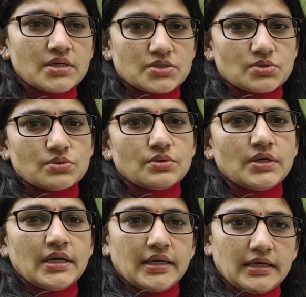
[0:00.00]
So
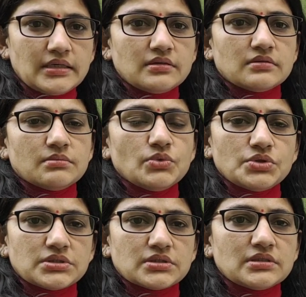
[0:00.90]
the
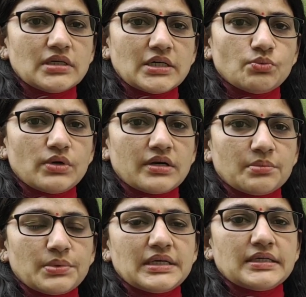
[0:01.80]
motion it will
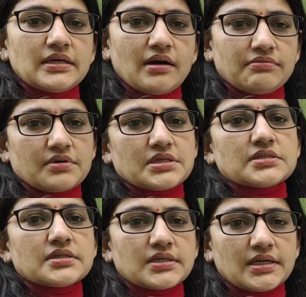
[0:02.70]
repeat after a
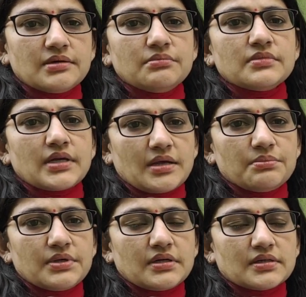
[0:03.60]
certain time
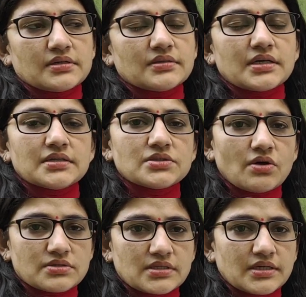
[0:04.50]
period, that is
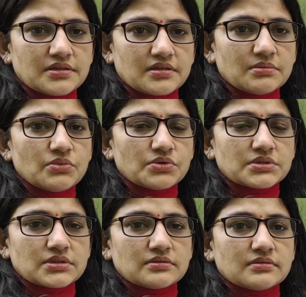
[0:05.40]
oscillatory
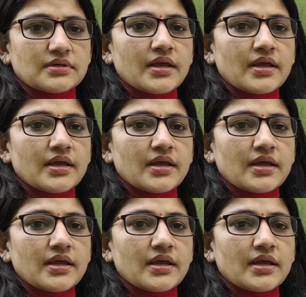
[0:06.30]
motion.